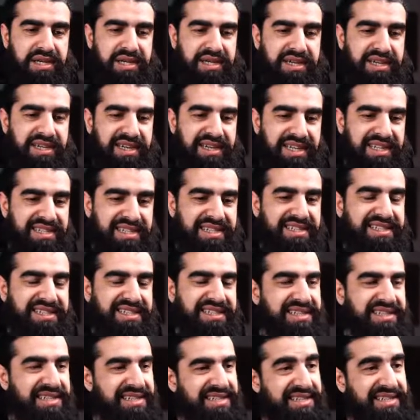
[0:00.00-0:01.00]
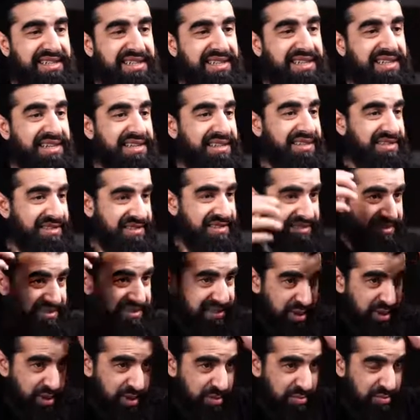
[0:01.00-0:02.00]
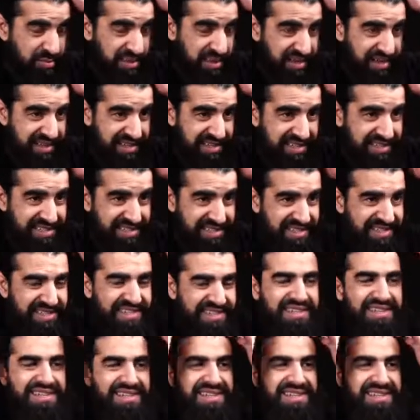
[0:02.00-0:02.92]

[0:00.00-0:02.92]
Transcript: Nits. Yeah, hope not nits.